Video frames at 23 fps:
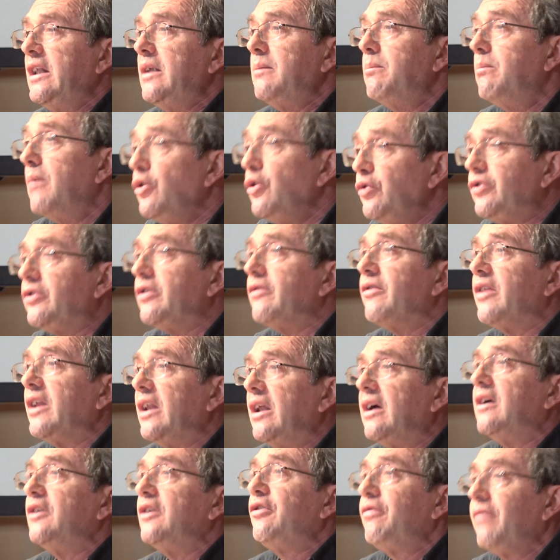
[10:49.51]
Most of the
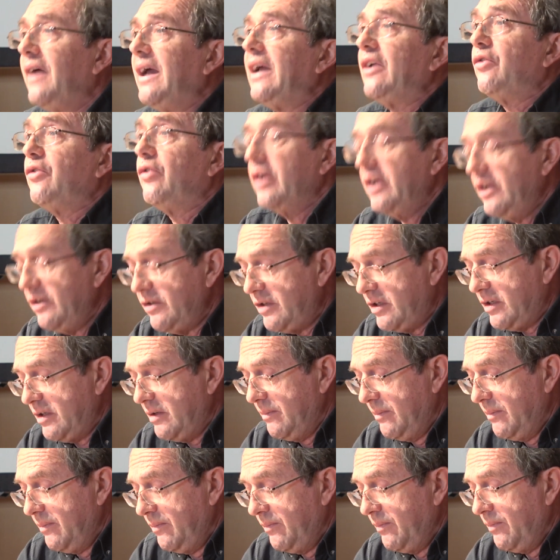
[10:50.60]
large factories,